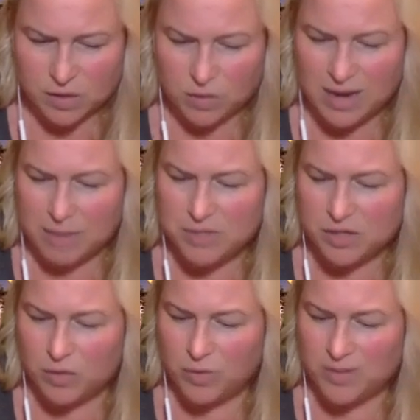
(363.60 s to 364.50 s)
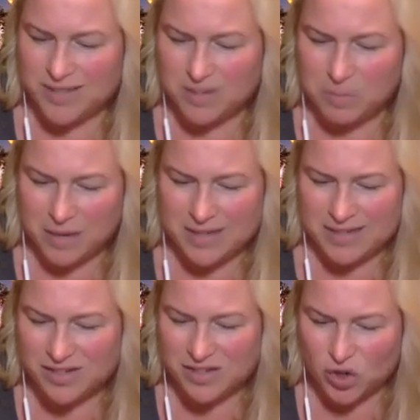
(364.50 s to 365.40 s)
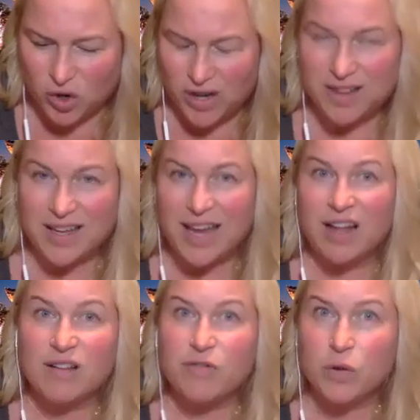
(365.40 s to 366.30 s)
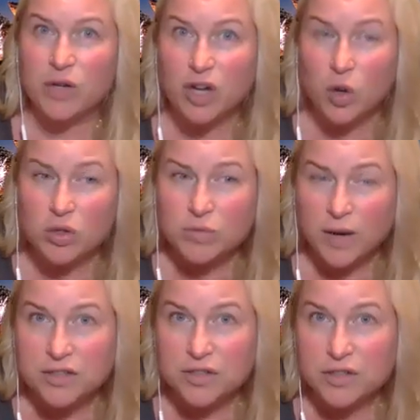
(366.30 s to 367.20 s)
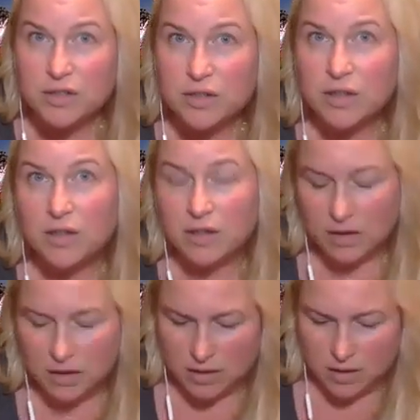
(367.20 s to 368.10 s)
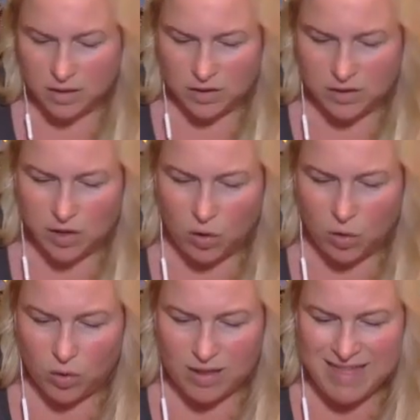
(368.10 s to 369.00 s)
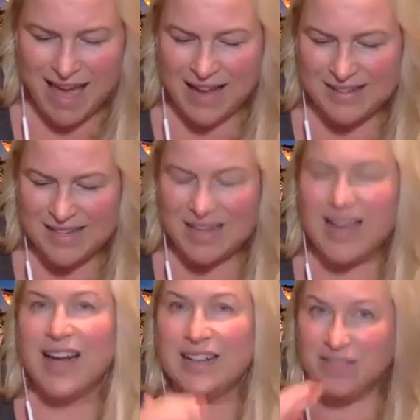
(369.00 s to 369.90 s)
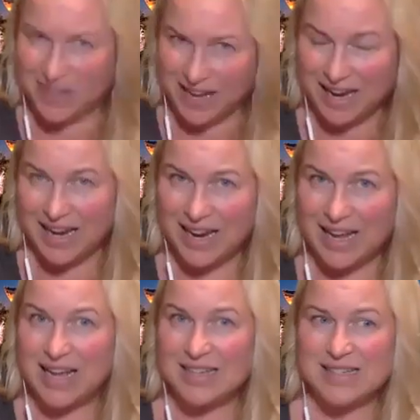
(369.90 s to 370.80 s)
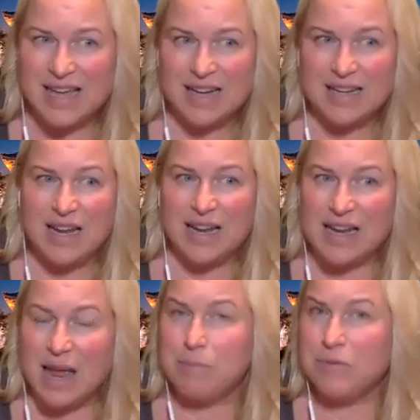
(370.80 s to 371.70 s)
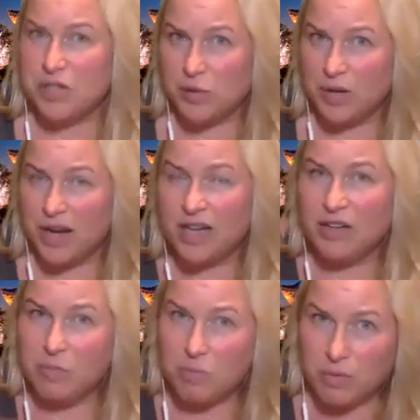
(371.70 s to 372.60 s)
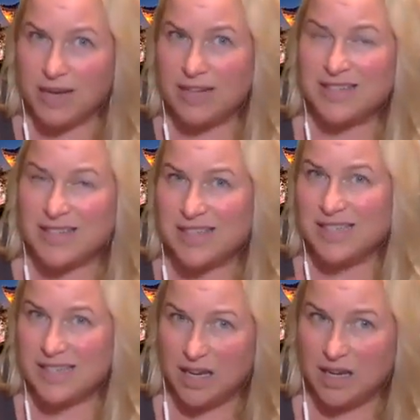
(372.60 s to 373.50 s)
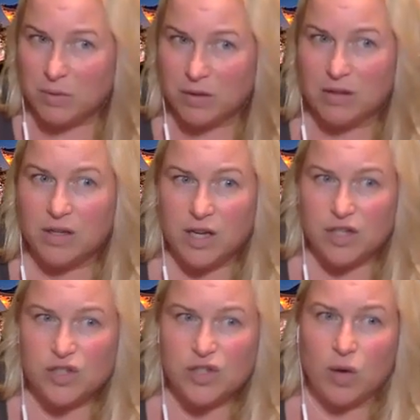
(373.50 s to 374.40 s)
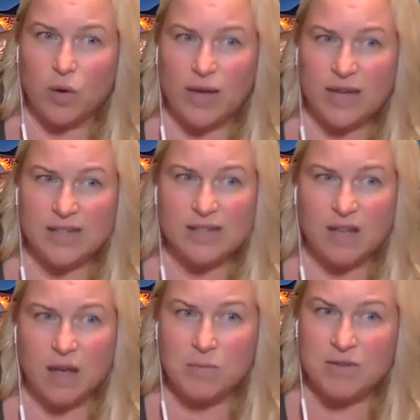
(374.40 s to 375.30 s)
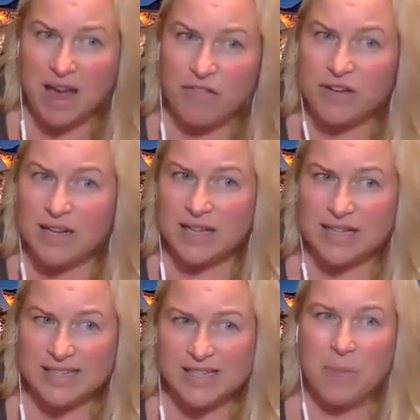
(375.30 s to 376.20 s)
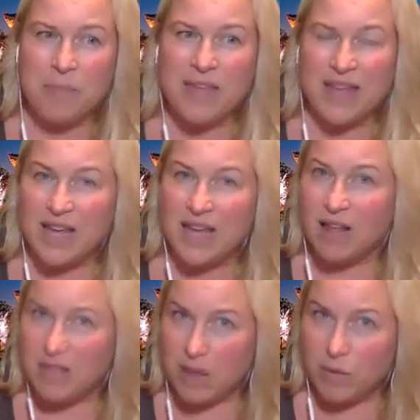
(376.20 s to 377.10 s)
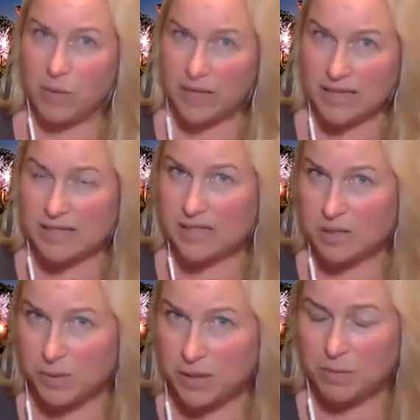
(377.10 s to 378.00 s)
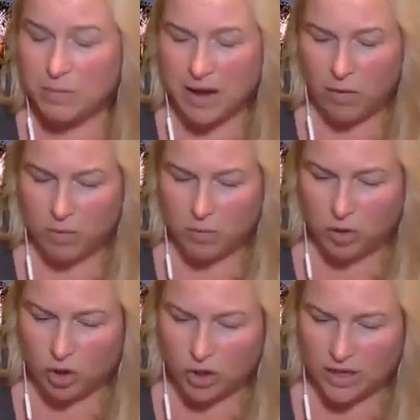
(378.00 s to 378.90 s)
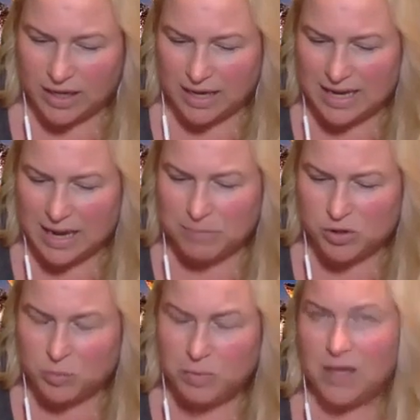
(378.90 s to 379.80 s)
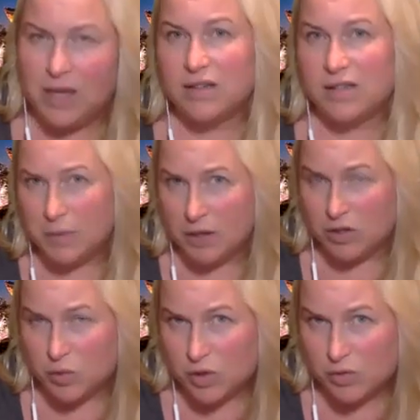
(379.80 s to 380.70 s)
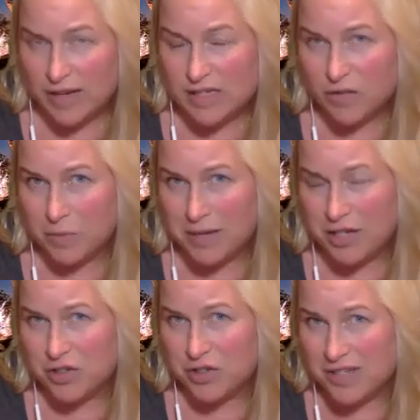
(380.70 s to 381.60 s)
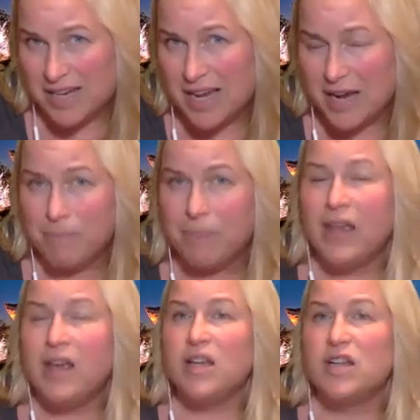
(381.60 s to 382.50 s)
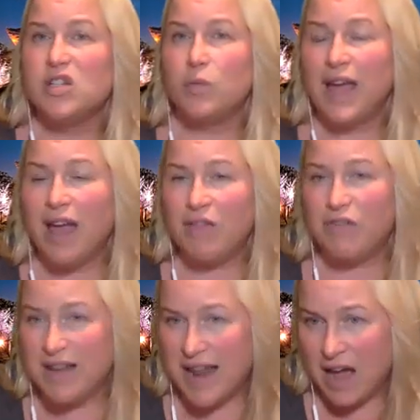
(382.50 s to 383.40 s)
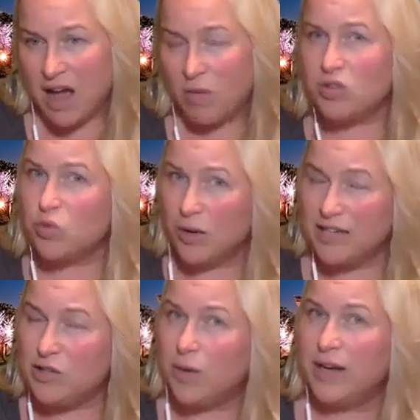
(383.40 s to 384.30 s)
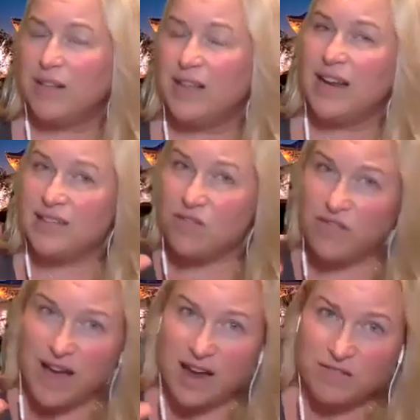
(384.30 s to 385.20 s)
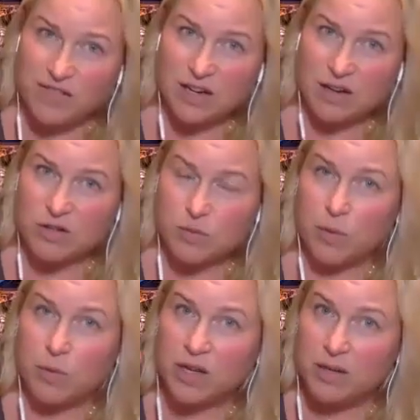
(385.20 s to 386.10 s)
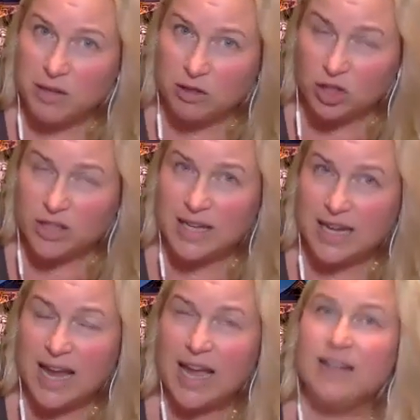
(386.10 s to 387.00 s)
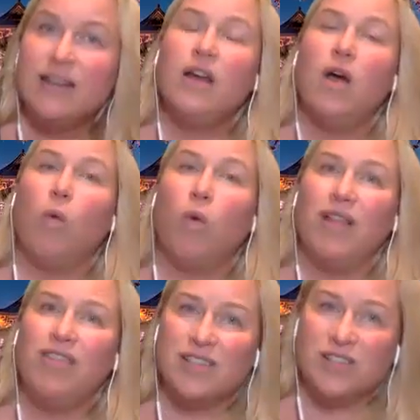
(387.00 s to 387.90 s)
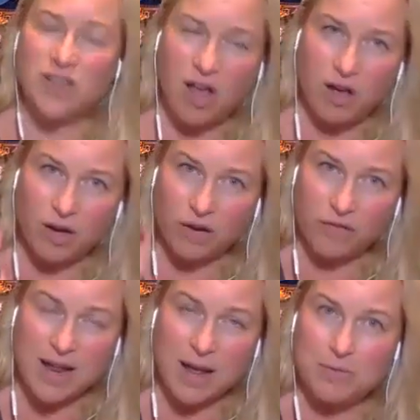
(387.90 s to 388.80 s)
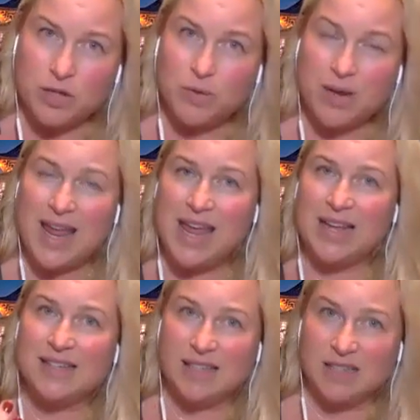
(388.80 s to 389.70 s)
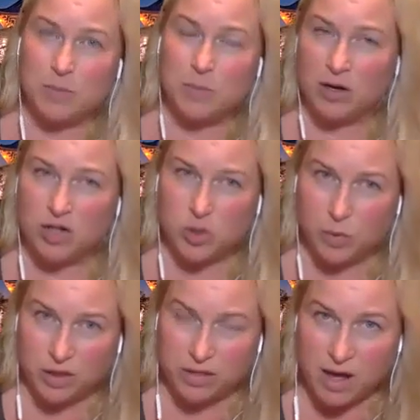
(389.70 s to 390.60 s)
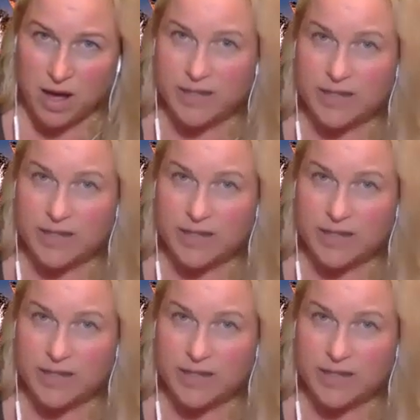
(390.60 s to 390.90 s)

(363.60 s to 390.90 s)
Neptune was in Pisces during the California gold rush. So that's the kind of chaos that Neptune kind of brings to the table. So it's definitely something that we need to speak about when we're looking at Neptune being in spiritual transformational time. So we have now 2020, the next 5 years, where we're going to be looking at what the song of Neptune is in spiritual thought,